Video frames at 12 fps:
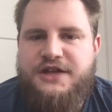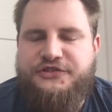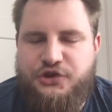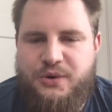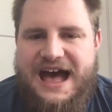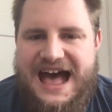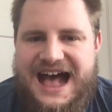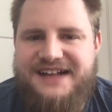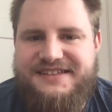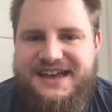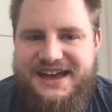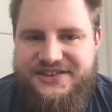to
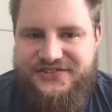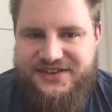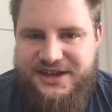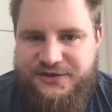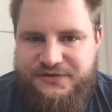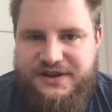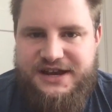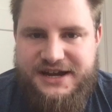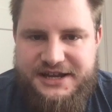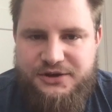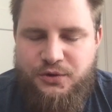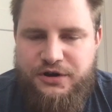act as if
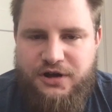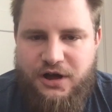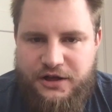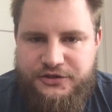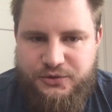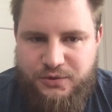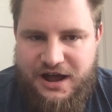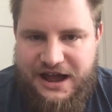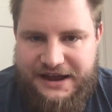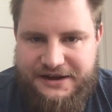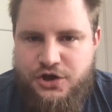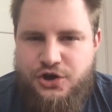anyone on the
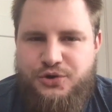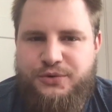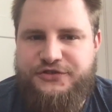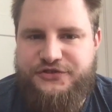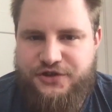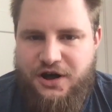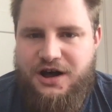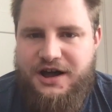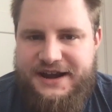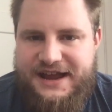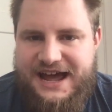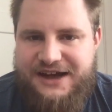right who has
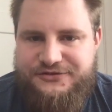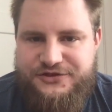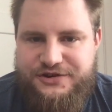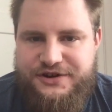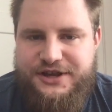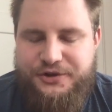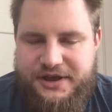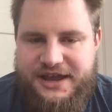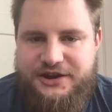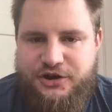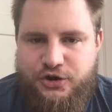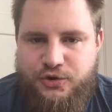gone after
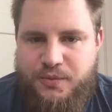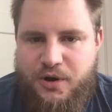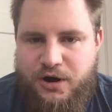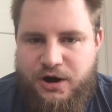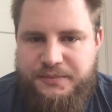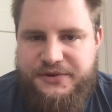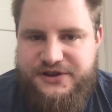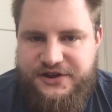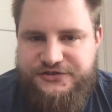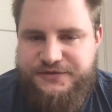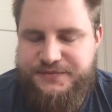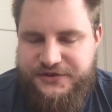Ilhan Omar
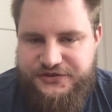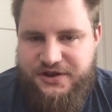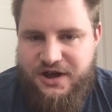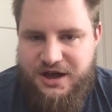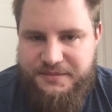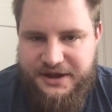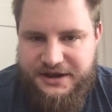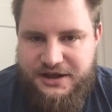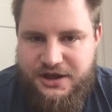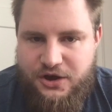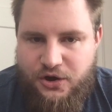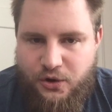because of this comment,
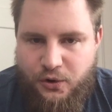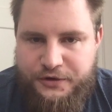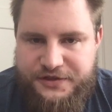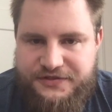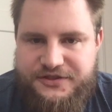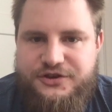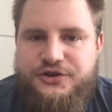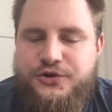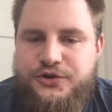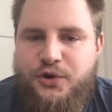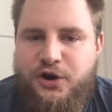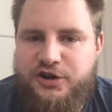or that the New
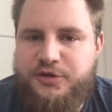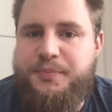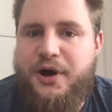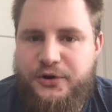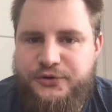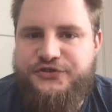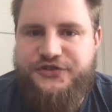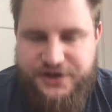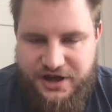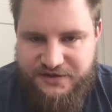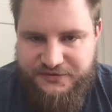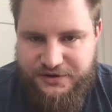York Post
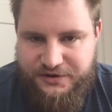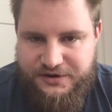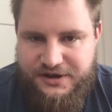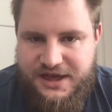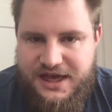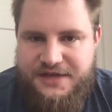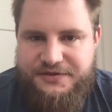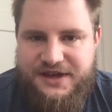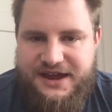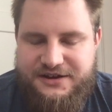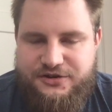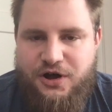cover
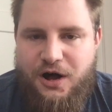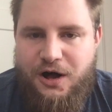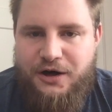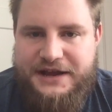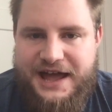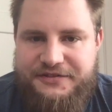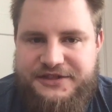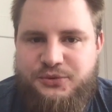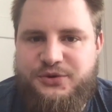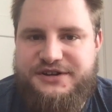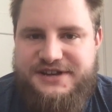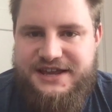that called out the
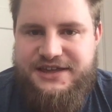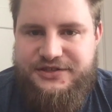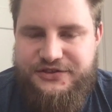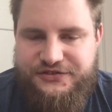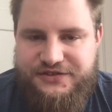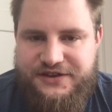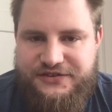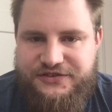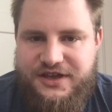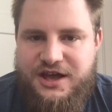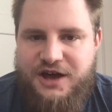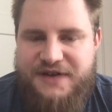
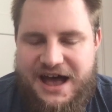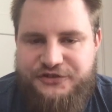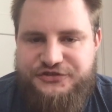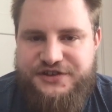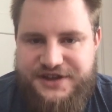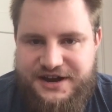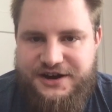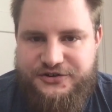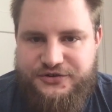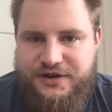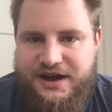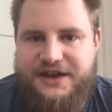ridiculousness of how she
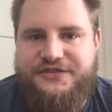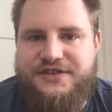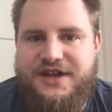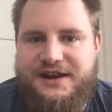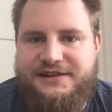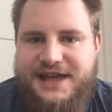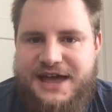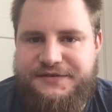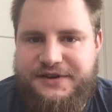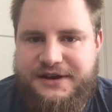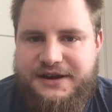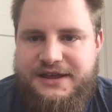characterized
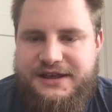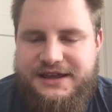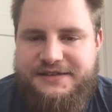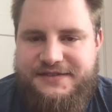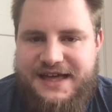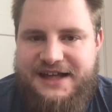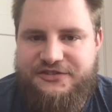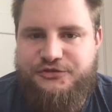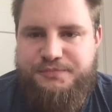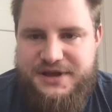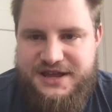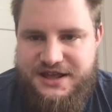9/11 in that
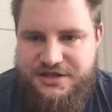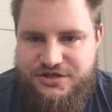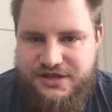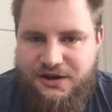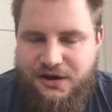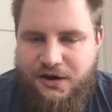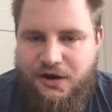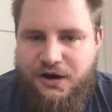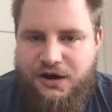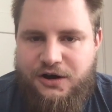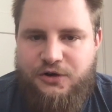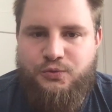speech,
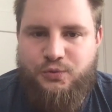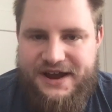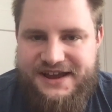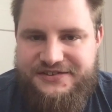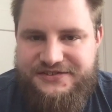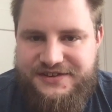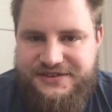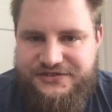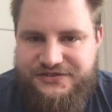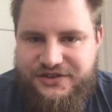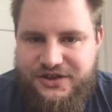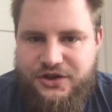are
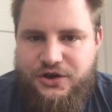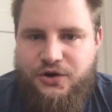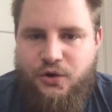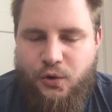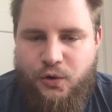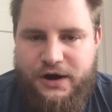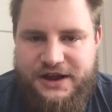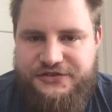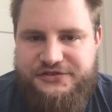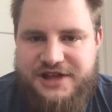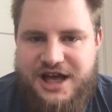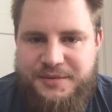racist or
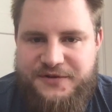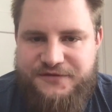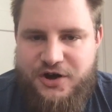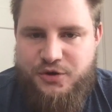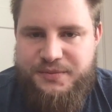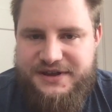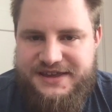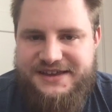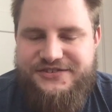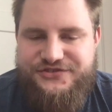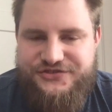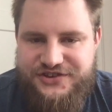Islamophobic
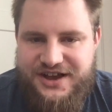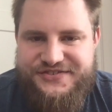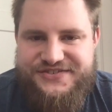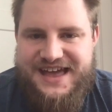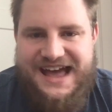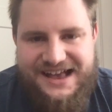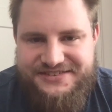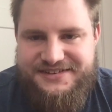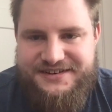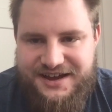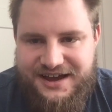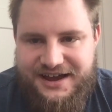is just
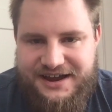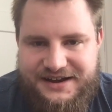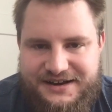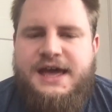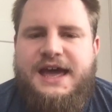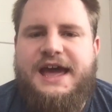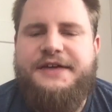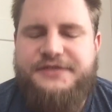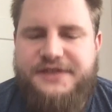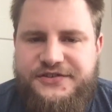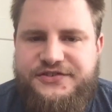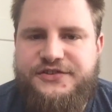asinine. And
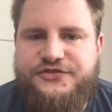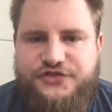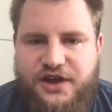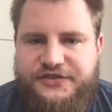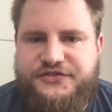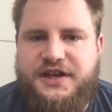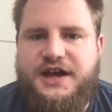this is just